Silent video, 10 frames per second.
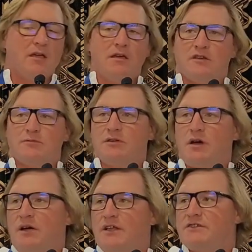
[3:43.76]
As we
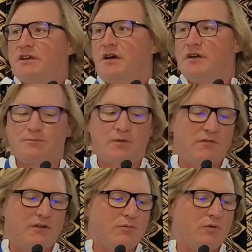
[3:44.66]
know, HAI is
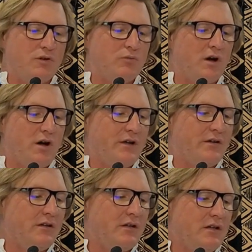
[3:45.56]
prevalent
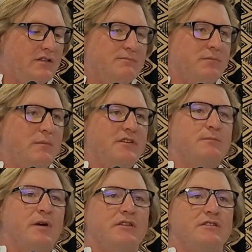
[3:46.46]
worldwide. It's in public
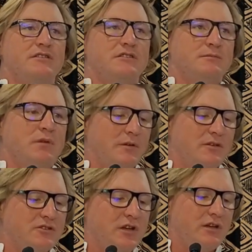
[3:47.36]
spaces and public
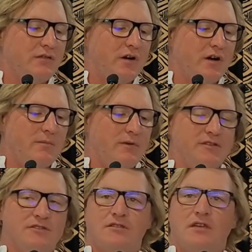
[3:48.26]
shared
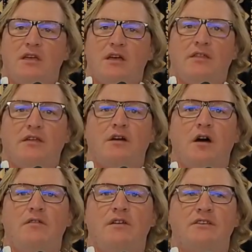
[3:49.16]
environments. I think
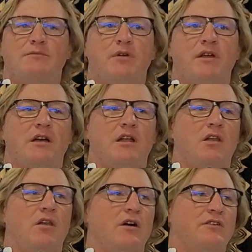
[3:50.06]
COVID has bring a
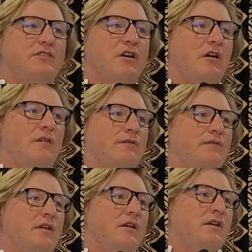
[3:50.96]
lot of
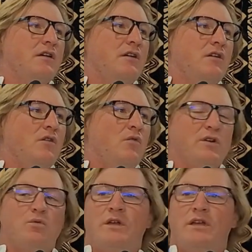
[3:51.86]

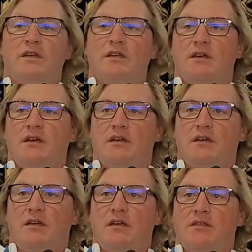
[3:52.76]
what we
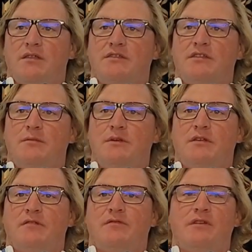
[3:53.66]
in the
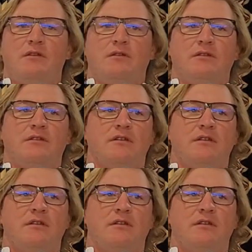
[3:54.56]
TBN field